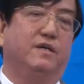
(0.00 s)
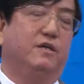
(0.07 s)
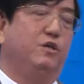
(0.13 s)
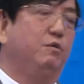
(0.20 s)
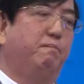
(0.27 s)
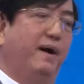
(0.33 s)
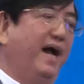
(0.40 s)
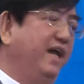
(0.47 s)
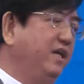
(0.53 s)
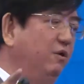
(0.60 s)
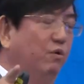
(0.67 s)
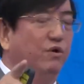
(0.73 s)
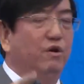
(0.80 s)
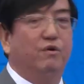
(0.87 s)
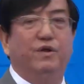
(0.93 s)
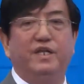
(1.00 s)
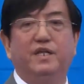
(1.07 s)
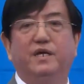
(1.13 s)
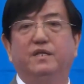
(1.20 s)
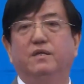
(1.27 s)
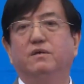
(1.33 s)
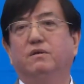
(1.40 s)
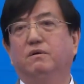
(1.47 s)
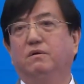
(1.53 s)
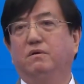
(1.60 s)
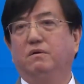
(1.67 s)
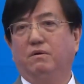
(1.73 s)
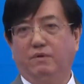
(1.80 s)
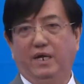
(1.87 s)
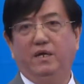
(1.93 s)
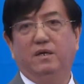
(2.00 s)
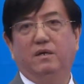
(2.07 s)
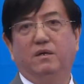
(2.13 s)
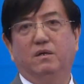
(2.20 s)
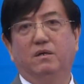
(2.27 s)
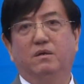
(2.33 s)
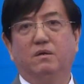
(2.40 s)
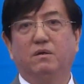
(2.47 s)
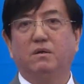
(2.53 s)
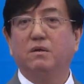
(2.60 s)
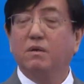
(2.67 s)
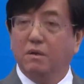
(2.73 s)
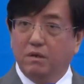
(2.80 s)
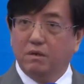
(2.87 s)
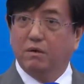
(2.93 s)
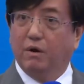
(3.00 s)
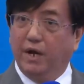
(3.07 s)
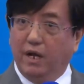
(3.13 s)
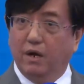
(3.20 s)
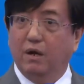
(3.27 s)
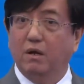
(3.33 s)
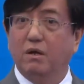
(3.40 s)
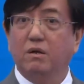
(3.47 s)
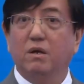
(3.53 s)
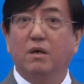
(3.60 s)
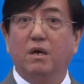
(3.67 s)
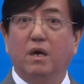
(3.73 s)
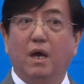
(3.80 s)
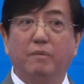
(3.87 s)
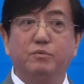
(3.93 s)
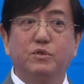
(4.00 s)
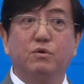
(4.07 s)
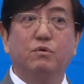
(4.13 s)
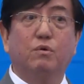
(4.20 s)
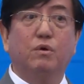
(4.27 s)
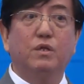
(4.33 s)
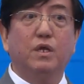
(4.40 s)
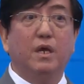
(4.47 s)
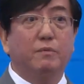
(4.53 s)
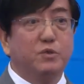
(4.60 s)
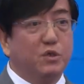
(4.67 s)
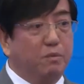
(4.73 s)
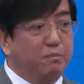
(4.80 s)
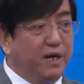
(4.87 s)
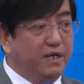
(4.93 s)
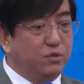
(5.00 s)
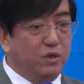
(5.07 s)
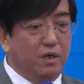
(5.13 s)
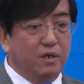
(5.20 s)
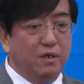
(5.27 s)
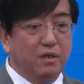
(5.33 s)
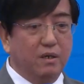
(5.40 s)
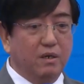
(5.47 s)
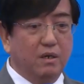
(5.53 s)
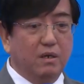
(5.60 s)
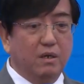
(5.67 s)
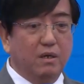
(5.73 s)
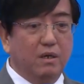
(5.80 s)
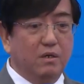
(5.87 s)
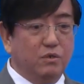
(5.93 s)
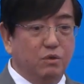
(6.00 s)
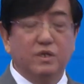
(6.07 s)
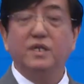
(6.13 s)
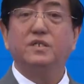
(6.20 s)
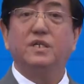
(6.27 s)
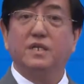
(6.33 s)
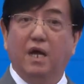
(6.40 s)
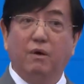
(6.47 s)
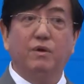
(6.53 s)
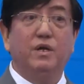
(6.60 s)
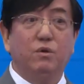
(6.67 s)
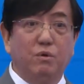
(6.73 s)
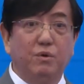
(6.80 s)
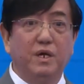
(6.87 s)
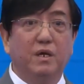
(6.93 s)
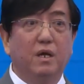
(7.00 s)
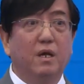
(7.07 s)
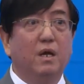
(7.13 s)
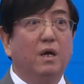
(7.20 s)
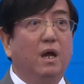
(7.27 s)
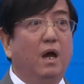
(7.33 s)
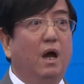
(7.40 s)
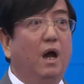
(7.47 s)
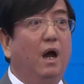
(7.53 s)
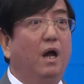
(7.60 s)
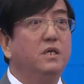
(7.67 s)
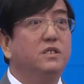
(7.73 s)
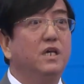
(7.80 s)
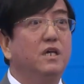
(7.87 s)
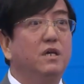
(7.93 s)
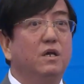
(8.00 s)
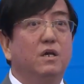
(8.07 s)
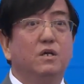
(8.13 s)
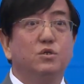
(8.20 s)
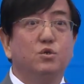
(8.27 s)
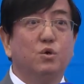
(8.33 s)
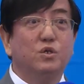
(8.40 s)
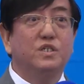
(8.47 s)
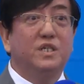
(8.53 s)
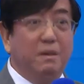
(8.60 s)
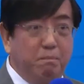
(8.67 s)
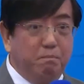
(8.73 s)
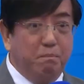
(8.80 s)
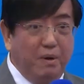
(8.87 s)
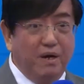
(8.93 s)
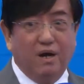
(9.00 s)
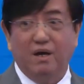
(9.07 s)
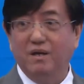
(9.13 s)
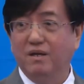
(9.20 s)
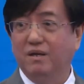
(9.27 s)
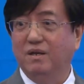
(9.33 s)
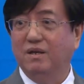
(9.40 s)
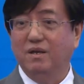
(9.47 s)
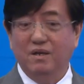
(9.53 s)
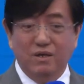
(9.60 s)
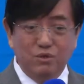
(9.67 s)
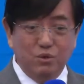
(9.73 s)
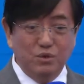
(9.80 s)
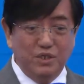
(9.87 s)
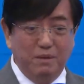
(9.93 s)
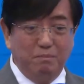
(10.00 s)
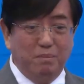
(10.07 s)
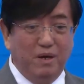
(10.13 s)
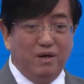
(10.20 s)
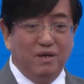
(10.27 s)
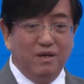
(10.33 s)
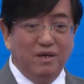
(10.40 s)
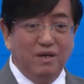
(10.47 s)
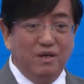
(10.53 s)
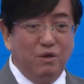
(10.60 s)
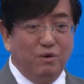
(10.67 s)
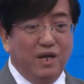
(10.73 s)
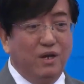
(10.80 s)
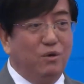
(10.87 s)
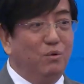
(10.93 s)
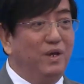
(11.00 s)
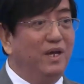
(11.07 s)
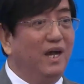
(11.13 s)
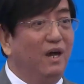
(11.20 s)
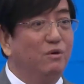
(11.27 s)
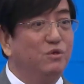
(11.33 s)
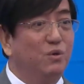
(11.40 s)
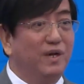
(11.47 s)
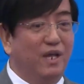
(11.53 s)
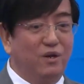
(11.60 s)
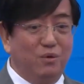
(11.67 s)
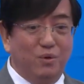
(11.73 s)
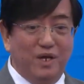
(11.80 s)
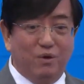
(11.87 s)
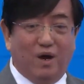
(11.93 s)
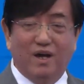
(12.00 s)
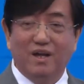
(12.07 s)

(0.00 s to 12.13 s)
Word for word: You buy, you will not return, right? Correct? Absolute quality, absolute price. So this is how he do it. I say, so simple, so simple. You can do it, I also can do it.